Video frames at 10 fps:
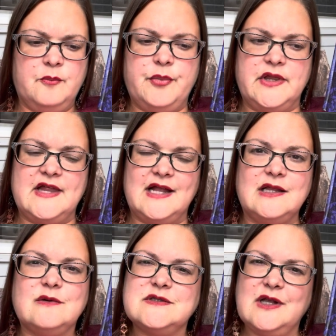but then
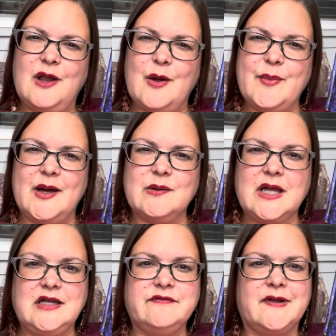there was a lot about
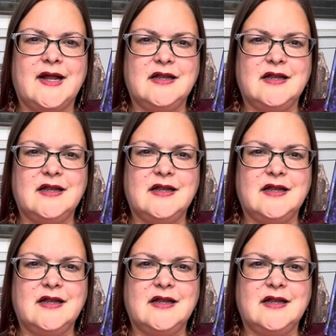kind of like